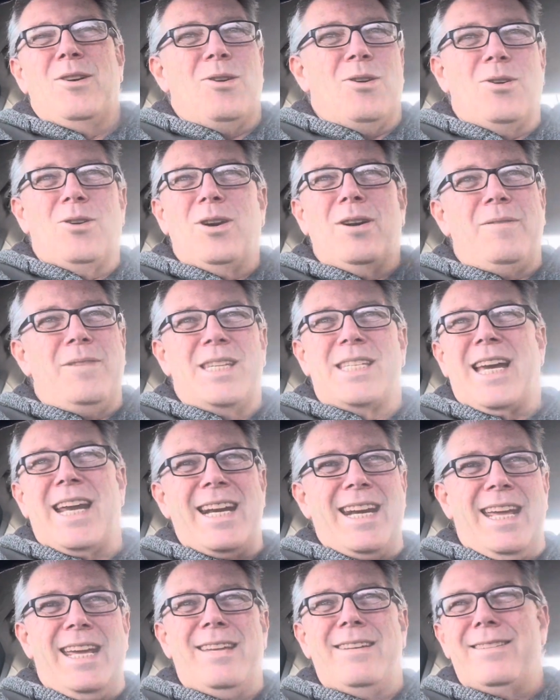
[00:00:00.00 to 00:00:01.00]
all of his
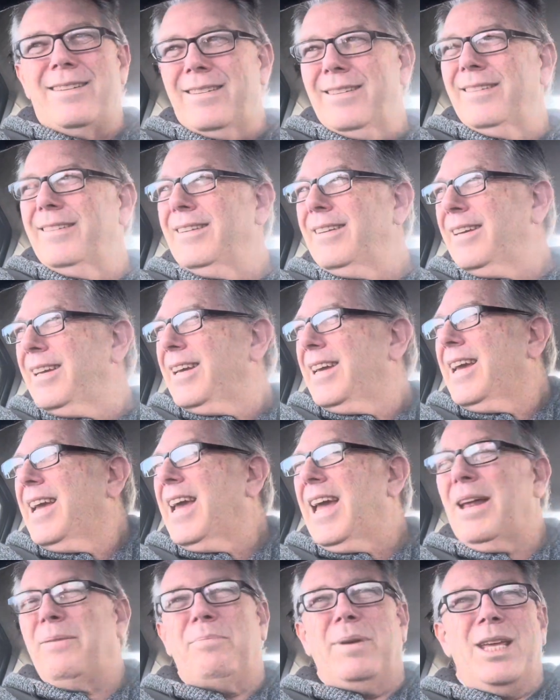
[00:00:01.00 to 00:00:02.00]
undies
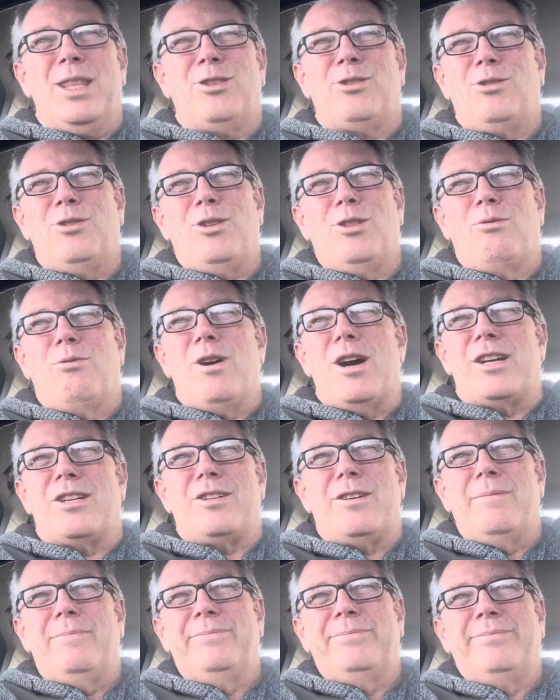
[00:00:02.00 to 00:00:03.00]
had been through the wash.
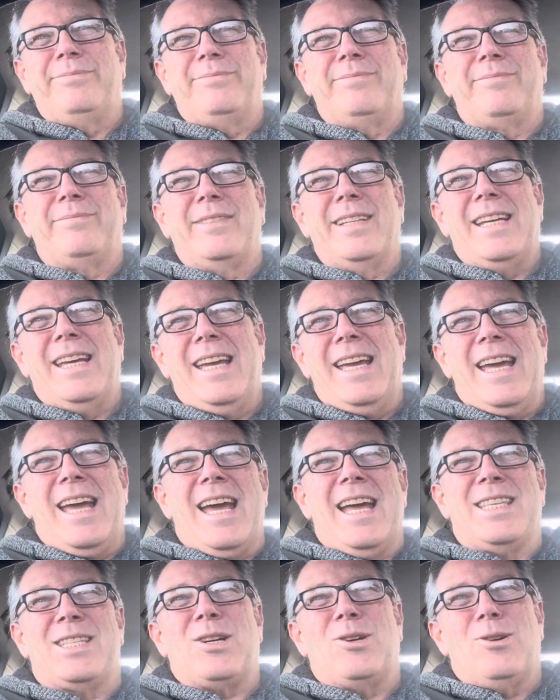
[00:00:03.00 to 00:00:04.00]

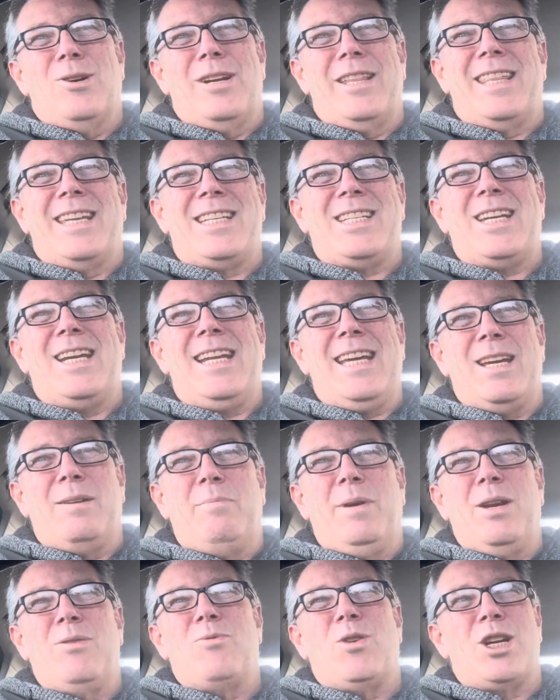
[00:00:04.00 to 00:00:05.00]
And so all of the chili
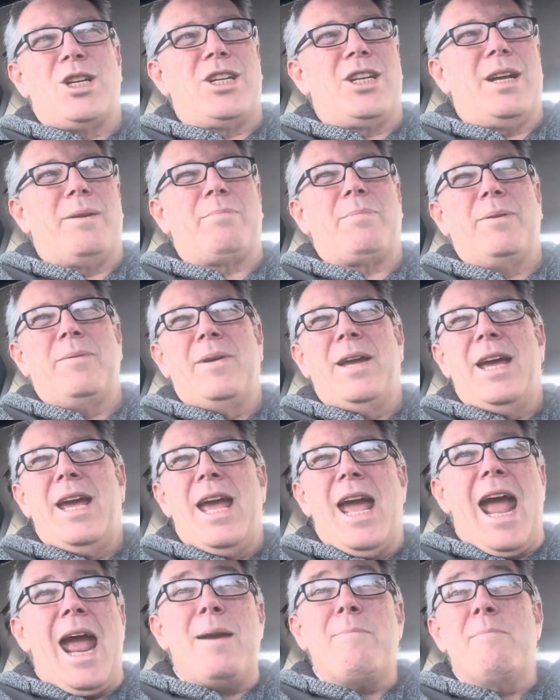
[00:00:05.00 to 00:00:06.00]
had been washed up.
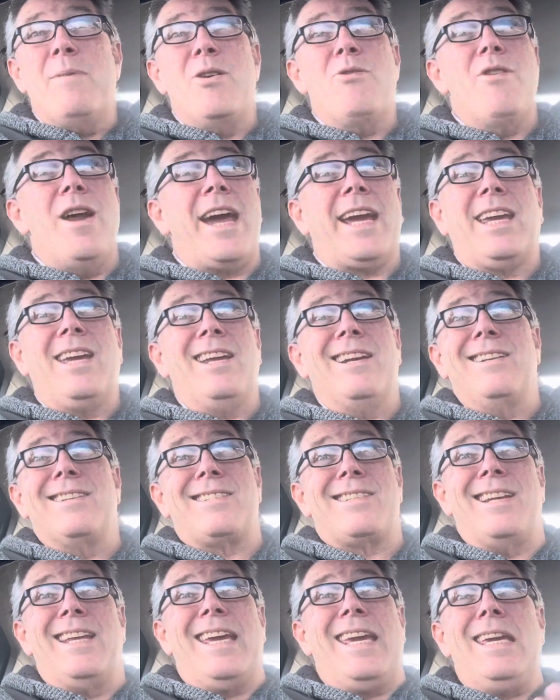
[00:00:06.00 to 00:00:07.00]
And
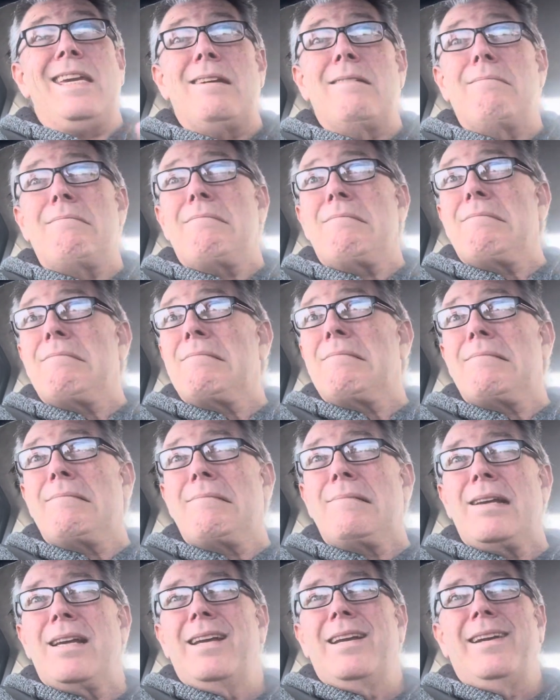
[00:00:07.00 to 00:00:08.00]
miraculously,
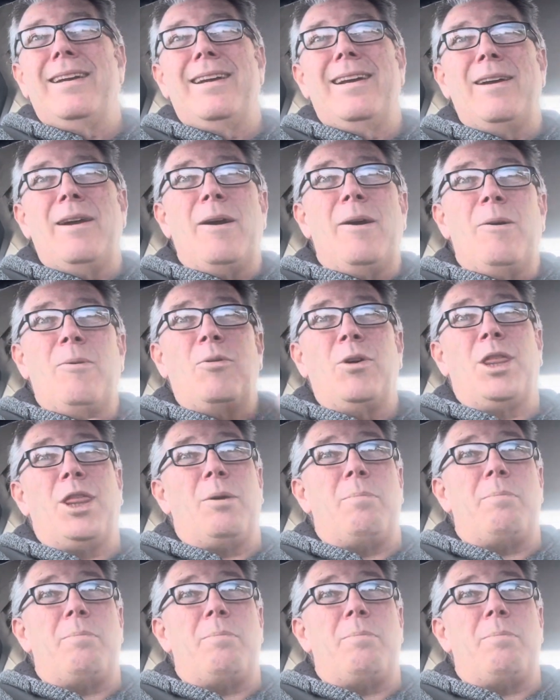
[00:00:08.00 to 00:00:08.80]
with the